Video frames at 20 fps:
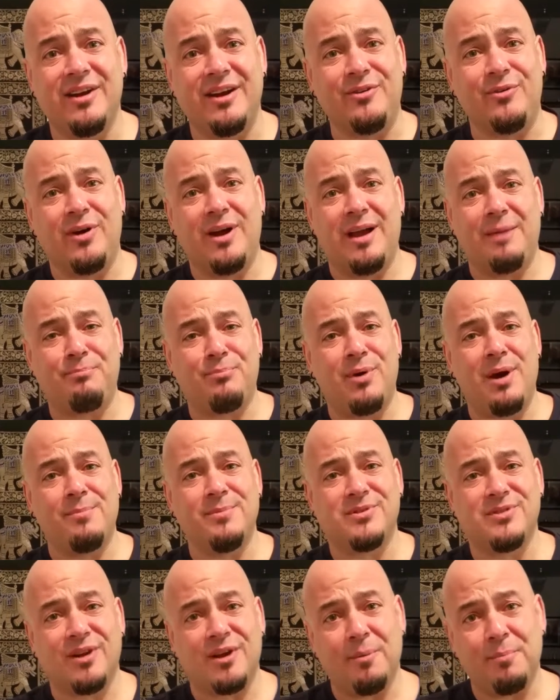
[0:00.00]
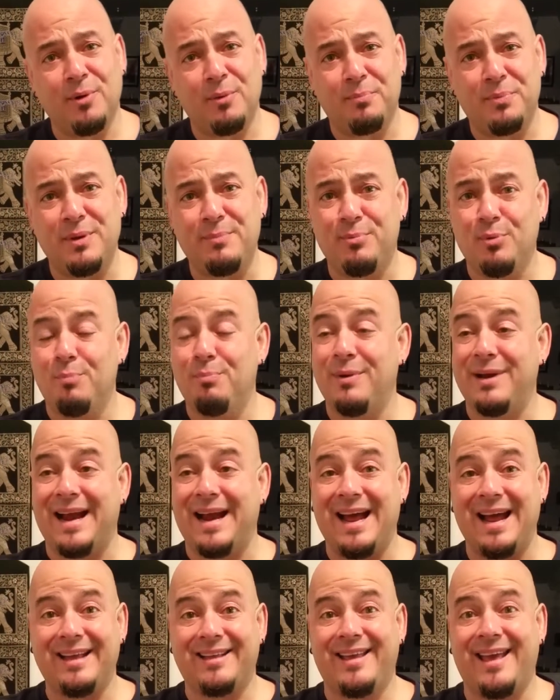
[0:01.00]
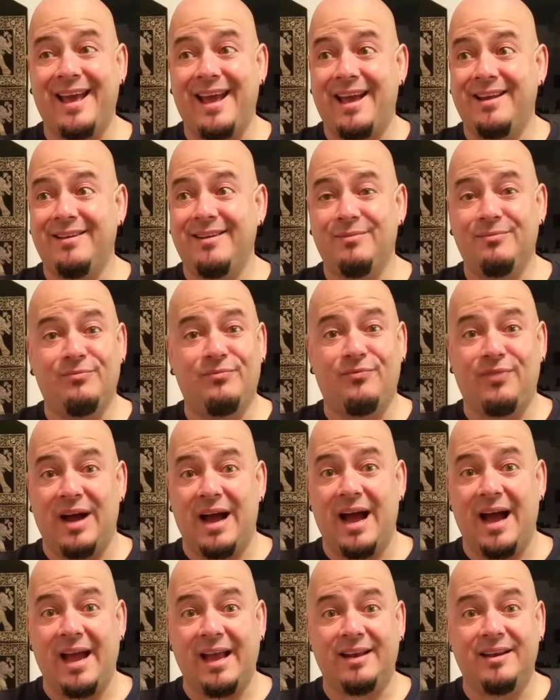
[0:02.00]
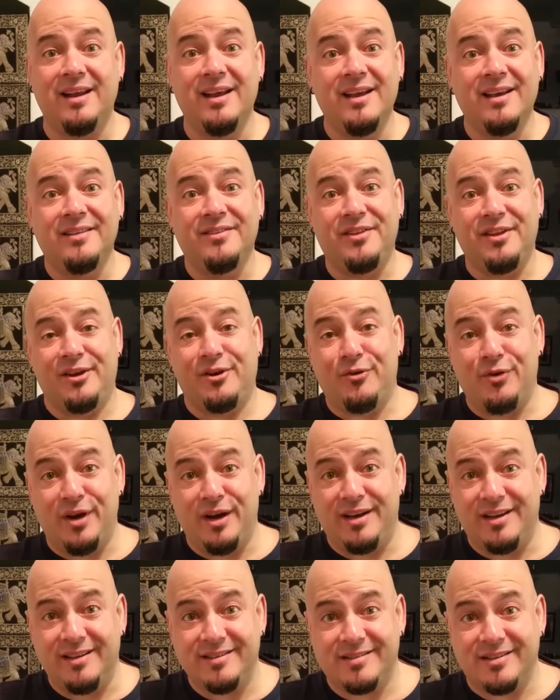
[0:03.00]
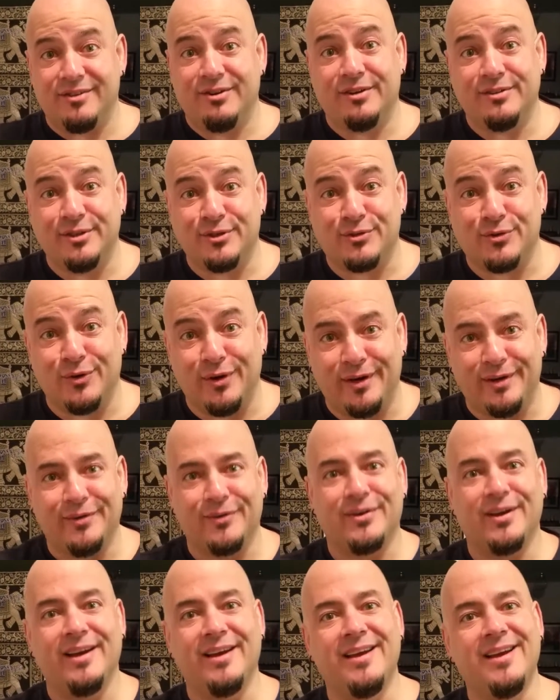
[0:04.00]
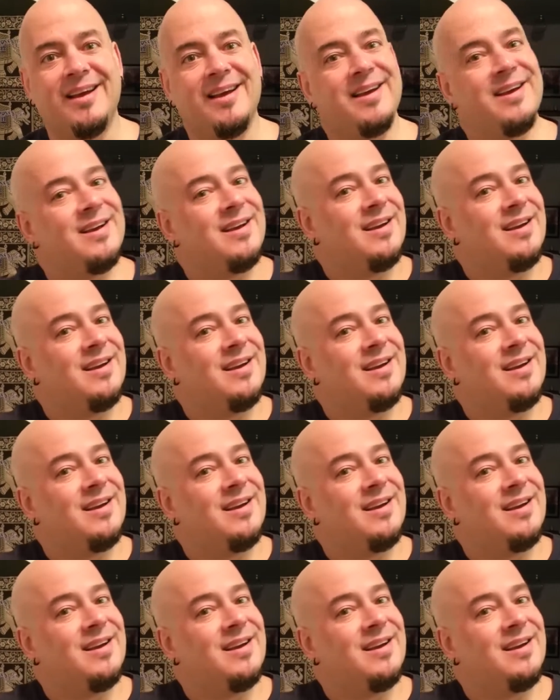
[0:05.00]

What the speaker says: I know I promised a couple of people, but I can't find the ingredients here in Detroit, okay?